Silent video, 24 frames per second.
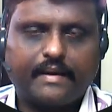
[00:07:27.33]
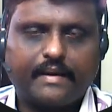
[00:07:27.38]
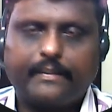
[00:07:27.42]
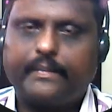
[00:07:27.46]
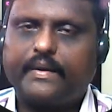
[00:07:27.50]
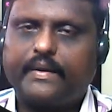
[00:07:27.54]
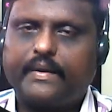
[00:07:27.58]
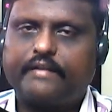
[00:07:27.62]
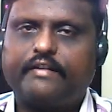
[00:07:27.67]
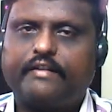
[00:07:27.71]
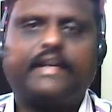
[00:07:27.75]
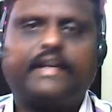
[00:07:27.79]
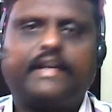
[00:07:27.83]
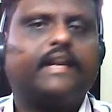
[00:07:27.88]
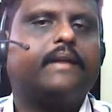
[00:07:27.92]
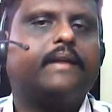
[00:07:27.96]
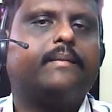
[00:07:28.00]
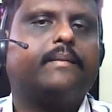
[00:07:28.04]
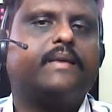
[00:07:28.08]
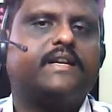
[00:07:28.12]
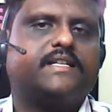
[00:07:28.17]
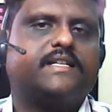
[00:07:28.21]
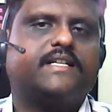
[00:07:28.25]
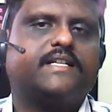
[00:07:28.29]
perfect
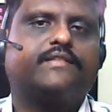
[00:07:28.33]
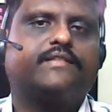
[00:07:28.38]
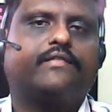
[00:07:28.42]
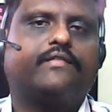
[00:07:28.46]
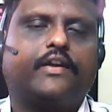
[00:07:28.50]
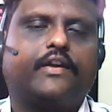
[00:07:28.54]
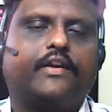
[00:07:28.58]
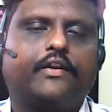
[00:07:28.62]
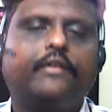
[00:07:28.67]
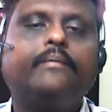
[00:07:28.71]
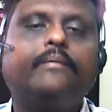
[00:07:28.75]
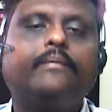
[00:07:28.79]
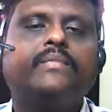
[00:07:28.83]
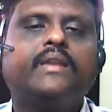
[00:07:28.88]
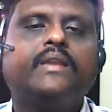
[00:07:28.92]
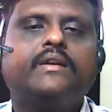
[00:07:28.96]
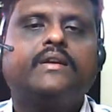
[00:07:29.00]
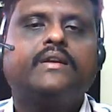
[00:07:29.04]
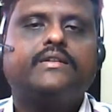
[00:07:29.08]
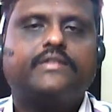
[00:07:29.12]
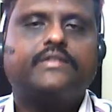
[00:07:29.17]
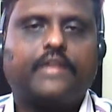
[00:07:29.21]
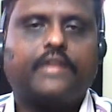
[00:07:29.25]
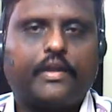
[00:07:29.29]
images for you.
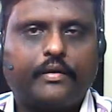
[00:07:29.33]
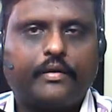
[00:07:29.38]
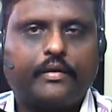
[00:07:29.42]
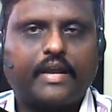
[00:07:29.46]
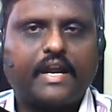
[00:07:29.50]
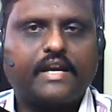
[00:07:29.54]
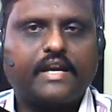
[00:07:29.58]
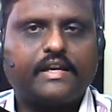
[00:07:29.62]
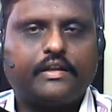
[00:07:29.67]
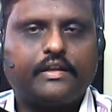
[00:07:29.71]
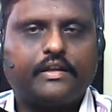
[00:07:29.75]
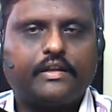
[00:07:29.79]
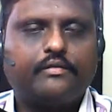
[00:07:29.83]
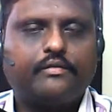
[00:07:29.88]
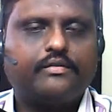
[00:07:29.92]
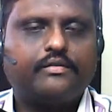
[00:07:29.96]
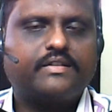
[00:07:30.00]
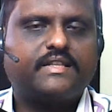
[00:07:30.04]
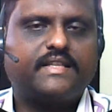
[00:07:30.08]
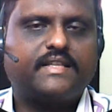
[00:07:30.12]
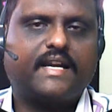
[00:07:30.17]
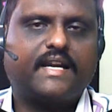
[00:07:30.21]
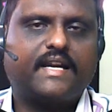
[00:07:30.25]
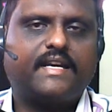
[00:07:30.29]
So you can
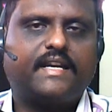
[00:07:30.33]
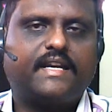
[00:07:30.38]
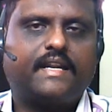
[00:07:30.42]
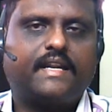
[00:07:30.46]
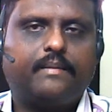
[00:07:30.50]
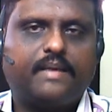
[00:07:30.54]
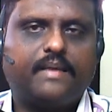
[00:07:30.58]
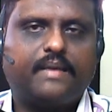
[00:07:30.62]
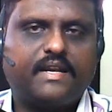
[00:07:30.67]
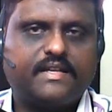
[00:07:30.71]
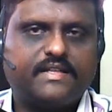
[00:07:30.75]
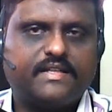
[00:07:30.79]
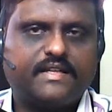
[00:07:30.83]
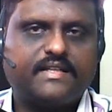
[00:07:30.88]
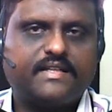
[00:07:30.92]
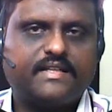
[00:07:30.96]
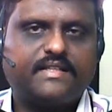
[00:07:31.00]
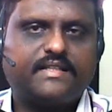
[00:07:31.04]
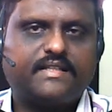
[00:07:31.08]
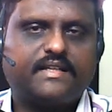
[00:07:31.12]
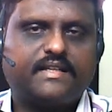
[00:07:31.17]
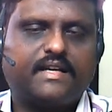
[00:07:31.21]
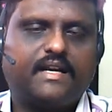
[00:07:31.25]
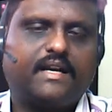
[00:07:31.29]
use that
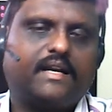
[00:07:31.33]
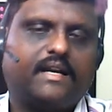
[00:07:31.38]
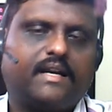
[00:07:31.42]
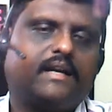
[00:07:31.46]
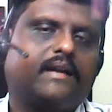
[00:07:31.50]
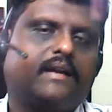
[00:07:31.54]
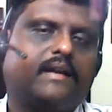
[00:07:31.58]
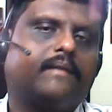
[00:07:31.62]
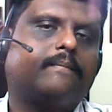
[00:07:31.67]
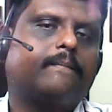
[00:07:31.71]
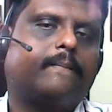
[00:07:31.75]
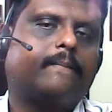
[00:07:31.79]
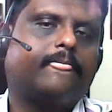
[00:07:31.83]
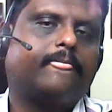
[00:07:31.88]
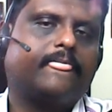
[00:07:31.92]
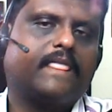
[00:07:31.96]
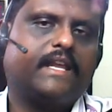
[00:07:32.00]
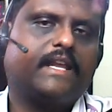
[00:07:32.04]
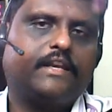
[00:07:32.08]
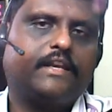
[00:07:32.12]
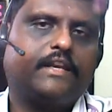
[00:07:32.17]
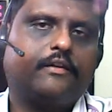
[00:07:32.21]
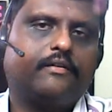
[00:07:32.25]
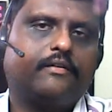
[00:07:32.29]
images
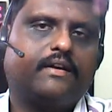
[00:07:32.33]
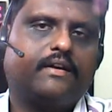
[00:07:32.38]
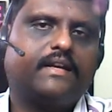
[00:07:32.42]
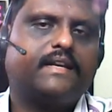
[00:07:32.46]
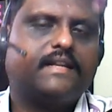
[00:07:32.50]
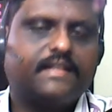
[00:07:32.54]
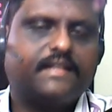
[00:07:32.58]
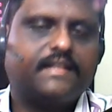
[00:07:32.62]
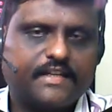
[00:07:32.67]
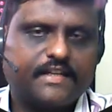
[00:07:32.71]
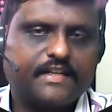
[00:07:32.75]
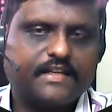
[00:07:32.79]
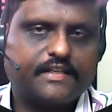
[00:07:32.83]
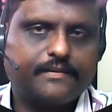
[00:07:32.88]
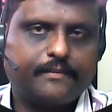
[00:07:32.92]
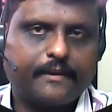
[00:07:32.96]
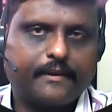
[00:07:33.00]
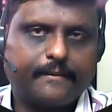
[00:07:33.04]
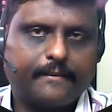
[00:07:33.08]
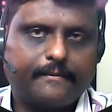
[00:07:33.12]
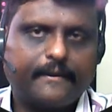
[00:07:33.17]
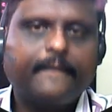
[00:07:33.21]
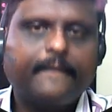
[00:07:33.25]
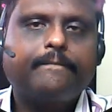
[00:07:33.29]
in your research
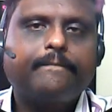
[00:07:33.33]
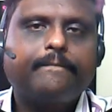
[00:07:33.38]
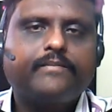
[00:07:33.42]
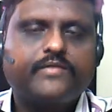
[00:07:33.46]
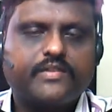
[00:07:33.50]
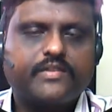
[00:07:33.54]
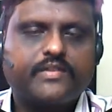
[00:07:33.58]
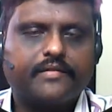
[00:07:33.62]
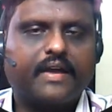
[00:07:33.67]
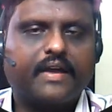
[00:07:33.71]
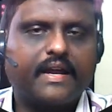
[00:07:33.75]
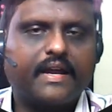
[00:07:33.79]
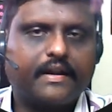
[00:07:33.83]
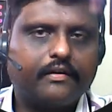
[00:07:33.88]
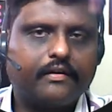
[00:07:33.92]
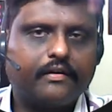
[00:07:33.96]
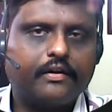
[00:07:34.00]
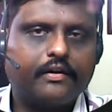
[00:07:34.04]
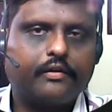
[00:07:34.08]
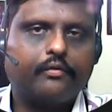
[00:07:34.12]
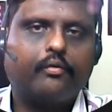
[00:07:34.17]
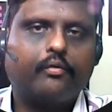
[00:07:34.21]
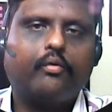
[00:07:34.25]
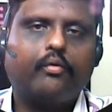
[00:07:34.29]
paper, so
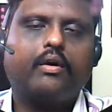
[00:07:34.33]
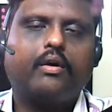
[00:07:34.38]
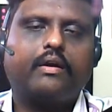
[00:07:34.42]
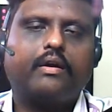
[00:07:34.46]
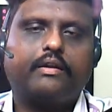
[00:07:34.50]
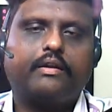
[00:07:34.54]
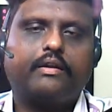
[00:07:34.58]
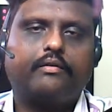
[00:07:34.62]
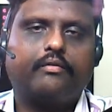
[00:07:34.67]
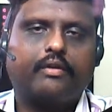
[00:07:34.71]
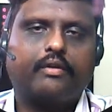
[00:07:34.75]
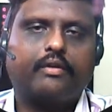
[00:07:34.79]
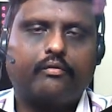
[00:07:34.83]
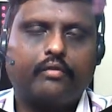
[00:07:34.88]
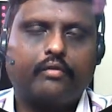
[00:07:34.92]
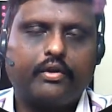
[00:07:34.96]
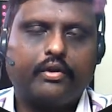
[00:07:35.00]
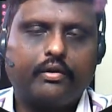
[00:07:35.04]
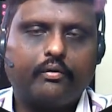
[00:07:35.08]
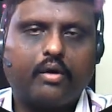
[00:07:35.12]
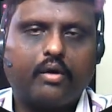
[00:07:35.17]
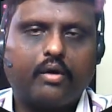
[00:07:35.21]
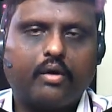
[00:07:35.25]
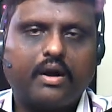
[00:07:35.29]
wherever
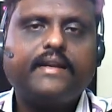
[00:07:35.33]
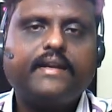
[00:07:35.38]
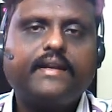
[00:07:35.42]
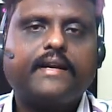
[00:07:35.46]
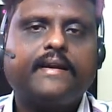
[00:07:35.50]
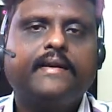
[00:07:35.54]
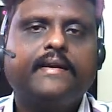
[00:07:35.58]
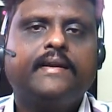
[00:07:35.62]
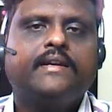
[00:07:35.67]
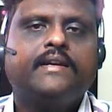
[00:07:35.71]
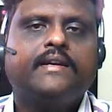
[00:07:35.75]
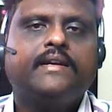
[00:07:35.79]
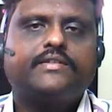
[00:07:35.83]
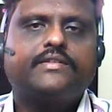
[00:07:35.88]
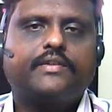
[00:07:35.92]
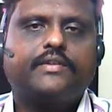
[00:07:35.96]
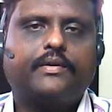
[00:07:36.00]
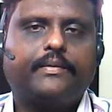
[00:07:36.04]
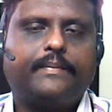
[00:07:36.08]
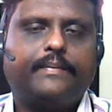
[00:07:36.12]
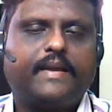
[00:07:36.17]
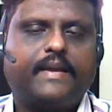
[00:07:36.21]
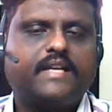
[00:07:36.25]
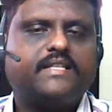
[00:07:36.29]
you want.
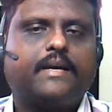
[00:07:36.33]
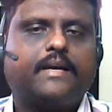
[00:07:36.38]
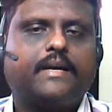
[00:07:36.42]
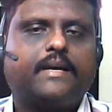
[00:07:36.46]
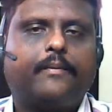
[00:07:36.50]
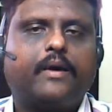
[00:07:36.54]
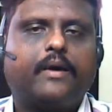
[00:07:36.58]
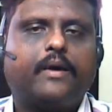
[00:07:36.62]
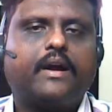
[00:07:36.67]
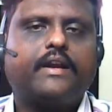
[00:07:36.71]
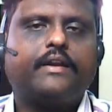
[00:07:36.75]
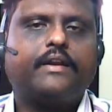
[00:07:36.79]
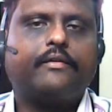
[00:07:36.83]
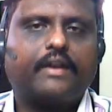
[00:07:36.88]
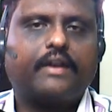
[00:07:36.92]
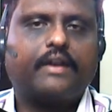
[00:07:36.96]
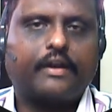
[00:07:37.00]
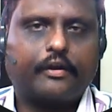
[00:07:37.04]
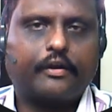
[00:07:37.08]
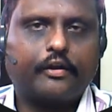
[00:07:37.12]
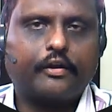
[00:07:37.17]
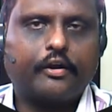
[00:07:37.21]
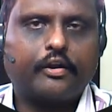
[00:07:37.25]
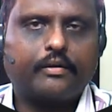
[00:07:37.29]
So based upon your
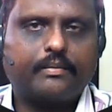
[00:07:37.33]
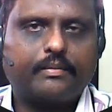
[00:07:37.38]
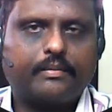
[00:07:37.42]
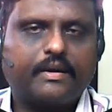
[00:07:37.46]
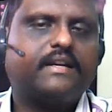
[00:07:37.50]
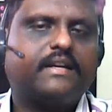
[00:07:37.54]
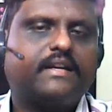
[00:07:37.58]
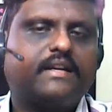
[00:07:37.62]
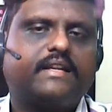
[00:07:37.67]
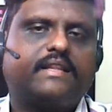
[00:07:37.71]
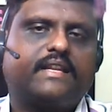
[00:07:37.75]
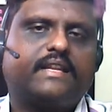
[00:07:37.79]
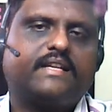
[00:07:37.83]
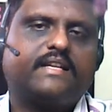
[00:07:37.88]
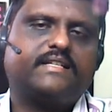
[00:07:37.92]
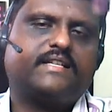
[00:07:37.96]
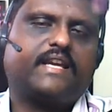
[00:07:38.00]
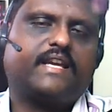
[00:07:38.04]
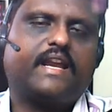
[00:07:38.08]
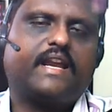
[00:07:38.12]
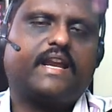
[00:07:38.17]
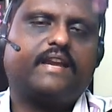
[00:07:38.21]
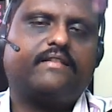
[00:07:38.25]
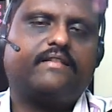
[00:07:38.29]
requirement, this
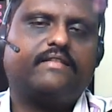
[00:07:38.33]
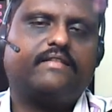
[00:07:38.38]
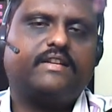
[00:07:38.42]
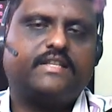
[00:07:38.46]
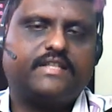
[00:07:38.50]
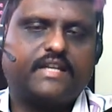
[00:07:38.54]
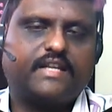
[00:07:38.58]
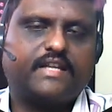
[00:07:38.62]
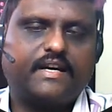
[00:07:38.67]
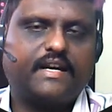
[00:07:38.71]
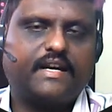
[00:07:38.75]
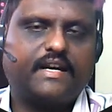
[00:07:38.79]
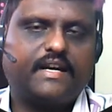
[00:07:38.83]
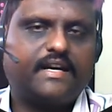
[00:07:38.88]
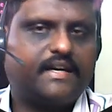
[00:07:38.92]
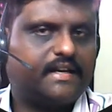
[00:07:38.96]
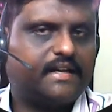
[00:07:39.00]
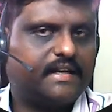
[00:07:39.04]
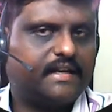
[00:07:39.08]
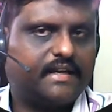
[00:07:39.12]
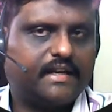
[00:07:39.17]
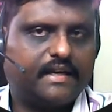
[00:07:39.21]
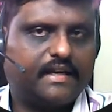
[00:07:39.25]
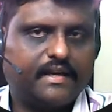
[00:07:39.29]
AI will generate
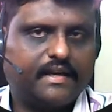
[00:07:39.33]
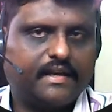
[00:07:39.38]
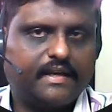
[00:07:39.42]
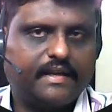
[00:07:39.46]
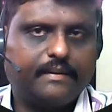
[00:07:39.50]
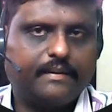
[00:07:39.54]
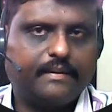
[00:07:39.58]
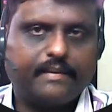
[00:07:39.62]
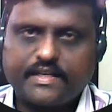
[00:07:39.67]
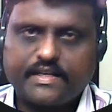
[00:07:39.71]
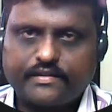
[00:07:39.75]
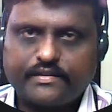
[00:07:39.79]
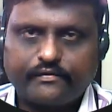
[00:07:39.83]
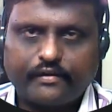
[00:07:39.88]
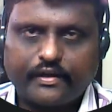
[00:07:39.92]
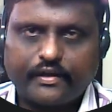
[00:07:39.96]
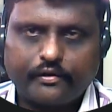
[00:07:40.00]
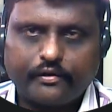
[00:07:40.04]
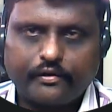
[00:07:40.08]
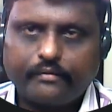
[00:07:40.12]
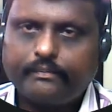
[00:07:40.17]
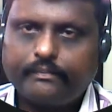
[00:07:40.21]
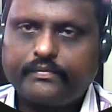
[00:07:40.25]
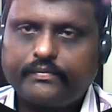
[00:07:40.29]
image for
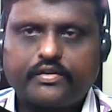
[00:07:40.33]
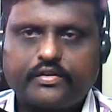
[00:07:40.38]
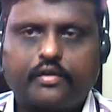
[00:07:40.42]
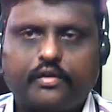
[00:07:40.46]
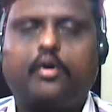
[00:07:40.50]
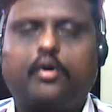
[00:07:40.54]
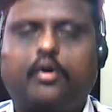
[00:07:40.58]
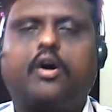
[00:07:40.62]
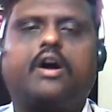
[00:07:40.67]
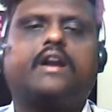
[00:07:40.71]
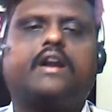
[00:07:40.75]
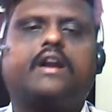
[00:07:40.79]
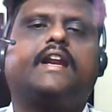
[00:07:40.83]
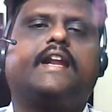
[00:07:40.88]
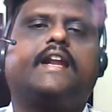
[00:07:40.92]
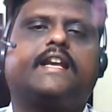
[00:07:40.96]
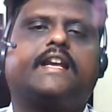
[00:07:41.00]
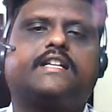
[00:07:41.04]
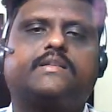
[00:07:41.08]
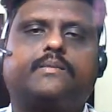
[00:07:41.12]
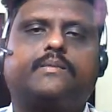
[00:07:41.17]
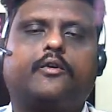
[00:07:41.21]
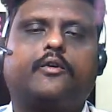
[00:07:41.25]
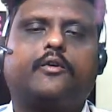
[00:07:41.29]
you. So go on and
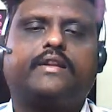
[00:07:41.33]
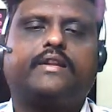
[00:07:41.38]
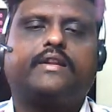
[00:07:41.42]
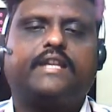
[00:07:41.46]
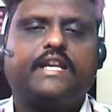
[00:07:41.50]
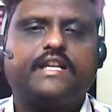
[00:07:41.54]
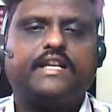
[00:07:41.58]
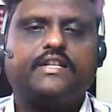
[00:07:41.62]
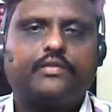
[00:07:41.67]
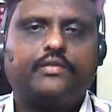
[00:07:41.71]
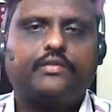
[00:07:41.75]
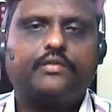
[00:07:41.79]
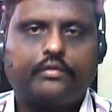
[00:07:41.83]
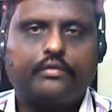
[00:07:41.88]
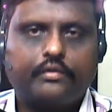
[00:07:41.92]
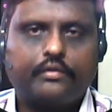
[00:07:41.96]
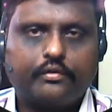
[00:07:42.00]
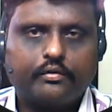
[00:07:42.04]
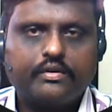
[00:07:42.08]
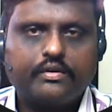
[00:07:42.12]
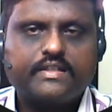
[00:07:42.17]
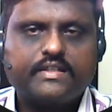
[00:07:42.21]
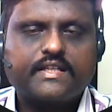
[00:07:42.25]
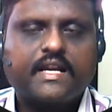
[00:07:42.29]
explore these two
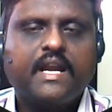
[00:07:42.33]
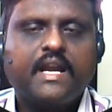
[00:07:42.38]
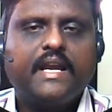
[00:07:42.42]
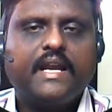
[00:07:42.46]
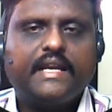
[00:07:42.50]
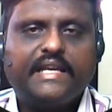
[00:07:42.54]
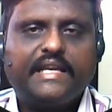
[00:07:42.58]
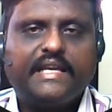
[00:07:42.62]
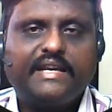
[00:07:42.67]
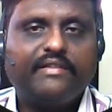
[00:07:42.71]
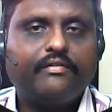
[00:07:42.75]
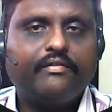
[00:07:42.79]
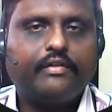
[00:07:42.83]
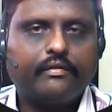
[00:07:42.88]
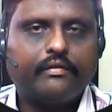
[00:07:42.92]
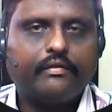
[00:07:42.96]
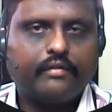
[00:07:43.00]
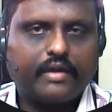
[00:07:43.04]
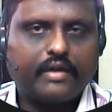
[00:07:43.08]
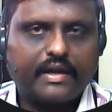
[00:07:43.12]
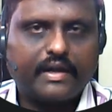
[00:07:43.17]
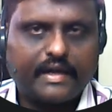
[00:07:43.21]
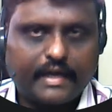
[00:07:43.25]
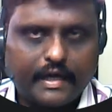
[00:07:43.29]
tools, give
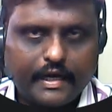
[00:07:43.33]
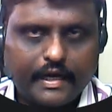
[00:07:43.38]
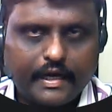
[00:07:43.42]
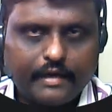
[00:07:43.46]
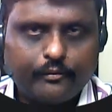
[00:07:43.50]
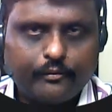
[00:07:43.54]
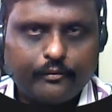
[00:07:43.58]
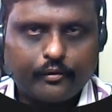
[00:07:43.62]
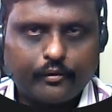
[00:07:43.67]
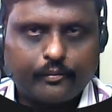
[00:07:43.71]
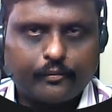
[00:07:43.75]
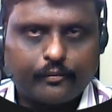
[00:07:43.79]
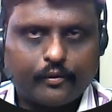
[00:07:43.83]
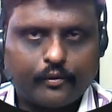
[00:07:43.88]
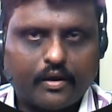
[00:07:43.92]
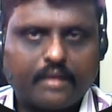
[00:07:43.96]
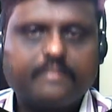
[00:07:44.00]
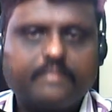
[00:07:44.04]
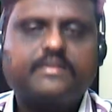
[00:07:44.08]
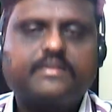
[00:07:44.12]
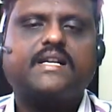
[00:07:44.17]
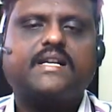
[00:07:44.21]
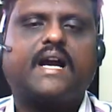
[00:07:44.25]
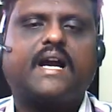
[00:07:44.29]
your input
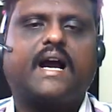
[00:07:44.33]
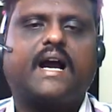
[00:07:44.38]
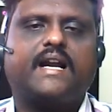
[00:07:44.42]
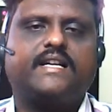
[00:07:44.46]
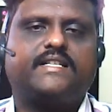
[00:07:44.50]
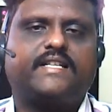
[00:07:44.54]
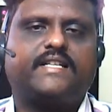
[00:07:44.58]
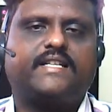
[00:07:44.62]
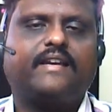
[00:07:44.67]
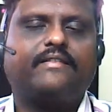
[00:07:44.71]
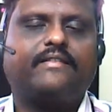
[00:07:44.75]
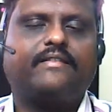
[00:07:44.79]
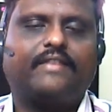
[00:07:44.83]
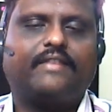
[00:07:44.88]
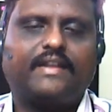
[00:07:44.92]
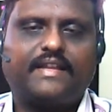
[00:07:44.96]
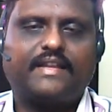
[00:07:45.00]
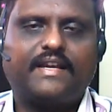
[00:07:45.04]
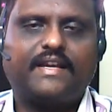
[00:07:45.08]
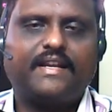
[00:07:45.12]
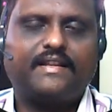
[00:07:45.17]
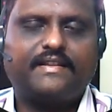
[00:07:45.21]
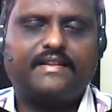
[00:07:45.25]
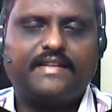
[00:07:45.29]
prompts, and check
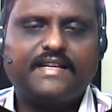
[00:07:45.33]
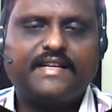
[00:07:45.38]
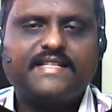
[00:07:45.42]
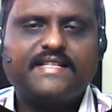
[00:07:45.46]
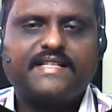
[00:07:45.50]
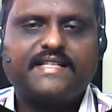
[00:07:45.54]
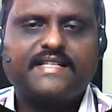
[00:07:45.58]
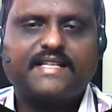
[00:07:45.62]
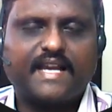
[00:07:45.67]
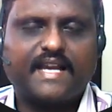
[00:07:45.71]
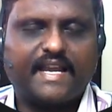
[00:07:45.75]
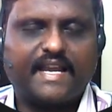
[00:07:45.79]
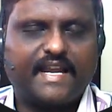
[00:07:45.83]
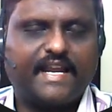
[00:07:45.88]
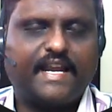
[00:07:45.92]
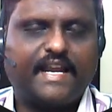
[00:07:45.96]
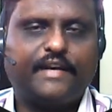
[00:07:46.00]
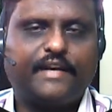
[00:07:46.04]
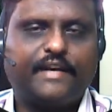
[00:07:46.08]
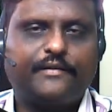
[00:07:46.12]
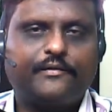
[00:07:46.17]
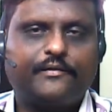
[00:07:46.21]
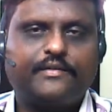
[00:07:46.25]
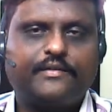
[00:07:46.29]
whether this
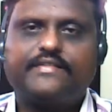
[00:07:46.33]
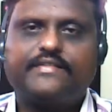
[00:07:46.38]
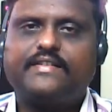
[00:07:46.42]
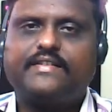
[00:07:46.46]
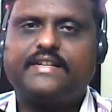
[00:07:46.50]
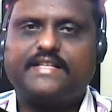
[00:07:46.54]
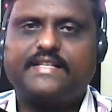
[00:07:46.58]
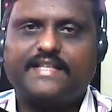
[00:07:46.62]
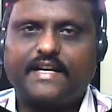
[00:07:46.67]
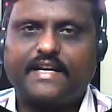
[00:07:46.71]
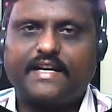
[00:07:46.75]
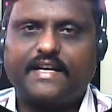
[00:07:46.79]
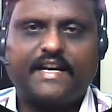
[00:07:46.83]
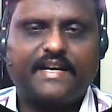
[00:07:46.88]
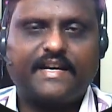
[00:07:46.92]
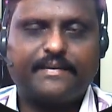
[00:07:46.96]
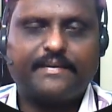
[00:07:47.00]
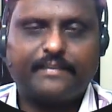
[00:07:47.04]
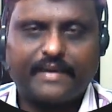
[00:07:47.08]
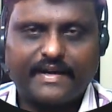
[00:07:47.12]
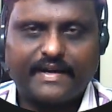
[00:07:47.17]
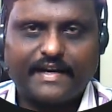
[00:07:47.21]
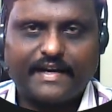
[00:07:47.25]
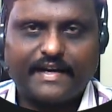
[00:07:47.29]
AI tools will
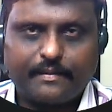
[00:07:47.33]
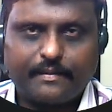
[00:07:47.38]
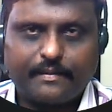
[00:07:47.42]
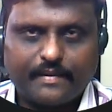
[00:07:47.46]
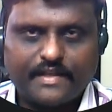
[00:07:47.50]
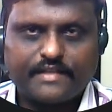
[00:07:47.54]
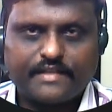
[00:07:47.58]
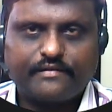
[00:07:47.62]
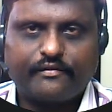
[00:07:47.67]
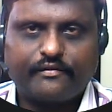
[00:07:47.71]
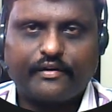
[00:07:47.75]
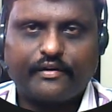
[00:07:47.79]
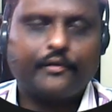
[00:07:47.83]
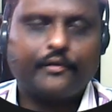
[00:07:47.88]
generate better image for